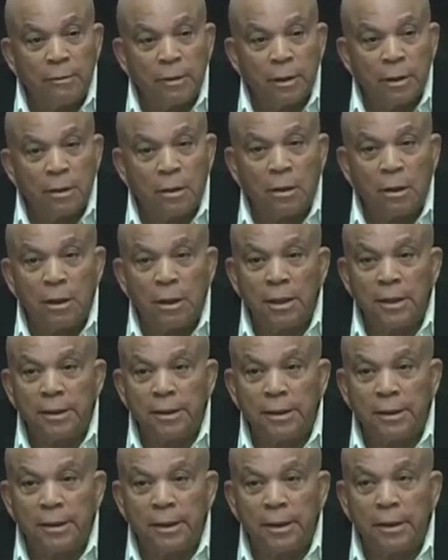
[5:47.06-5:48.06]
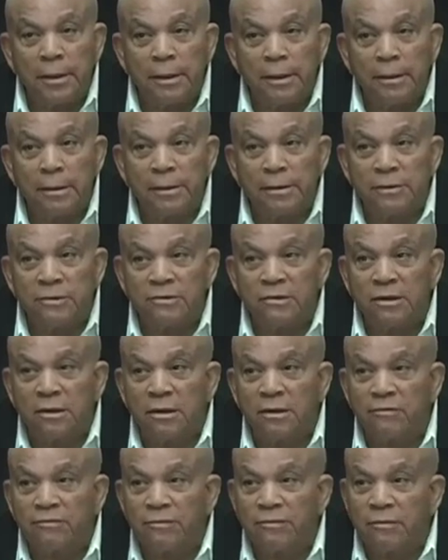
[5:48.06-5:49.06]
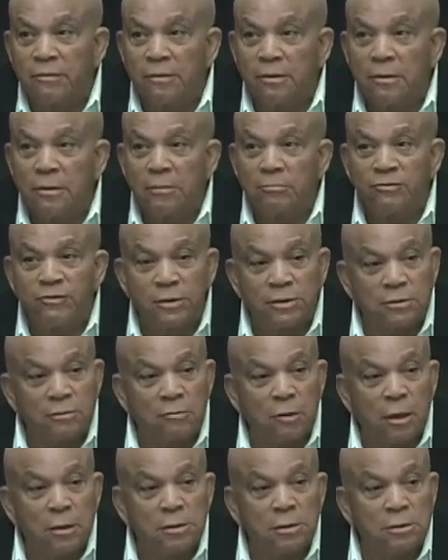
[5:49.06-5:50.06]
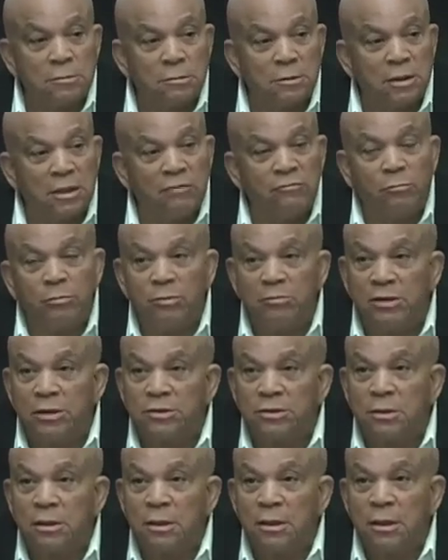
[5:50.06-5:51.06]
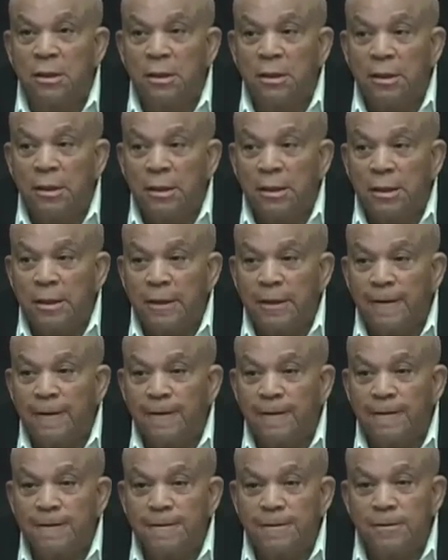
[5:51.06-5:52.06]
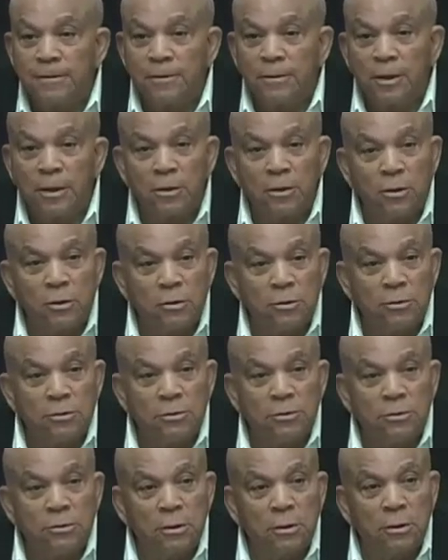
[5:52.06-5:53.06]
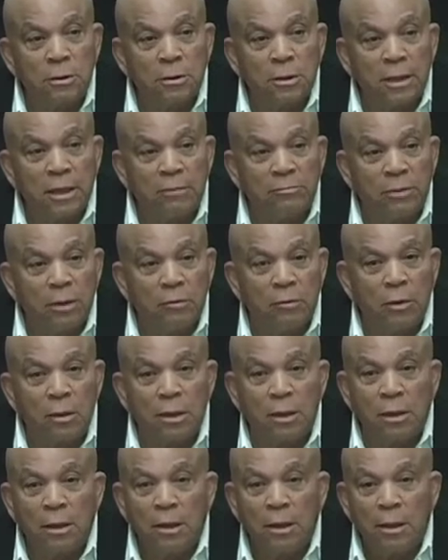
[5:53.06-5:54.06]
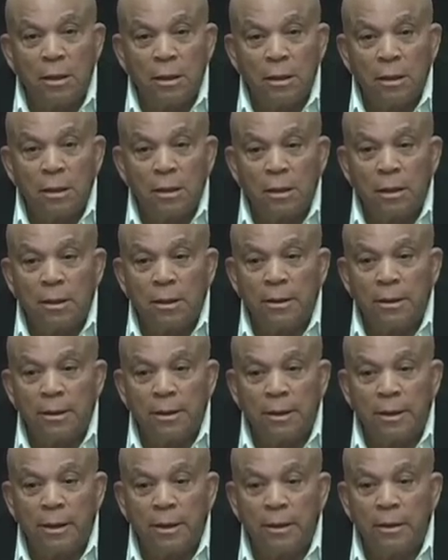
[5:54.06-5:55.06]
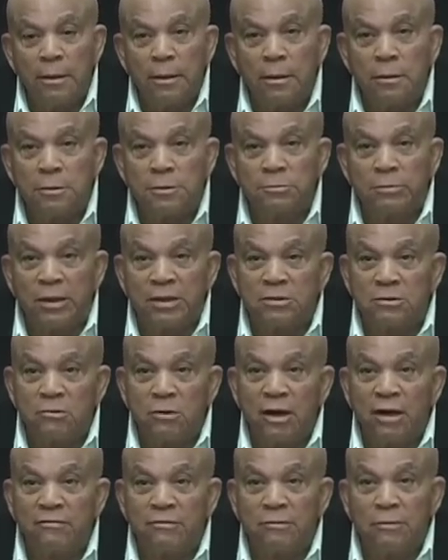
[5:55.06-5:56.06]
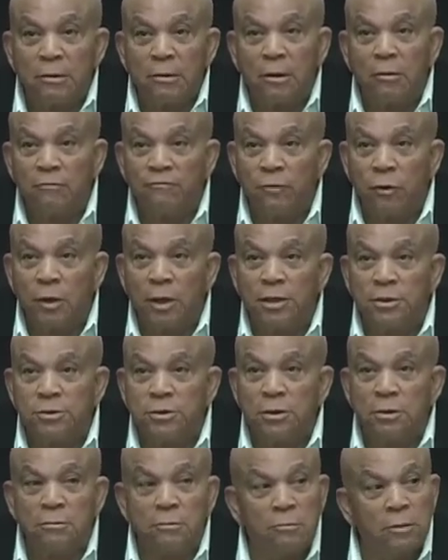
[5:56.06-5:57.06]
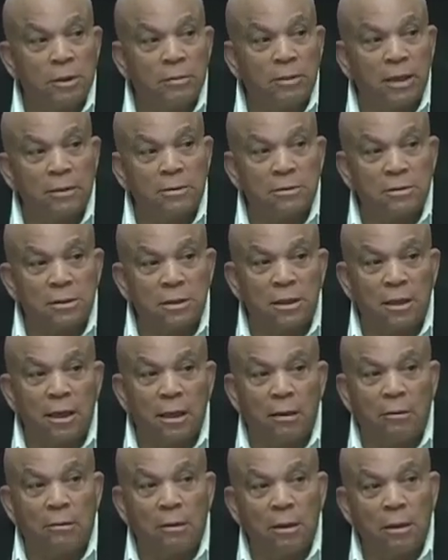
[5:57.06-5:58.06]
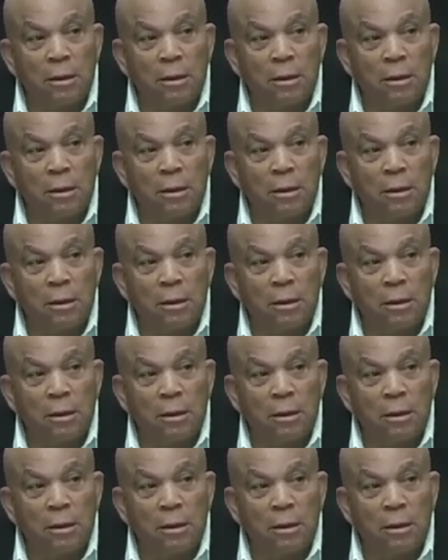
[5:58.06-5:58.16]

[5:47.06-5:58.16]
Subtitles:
We're calling to see if you and Professor Rogers would give permission to include your Kepler work on a spacecraft called Voyager we're about to send out.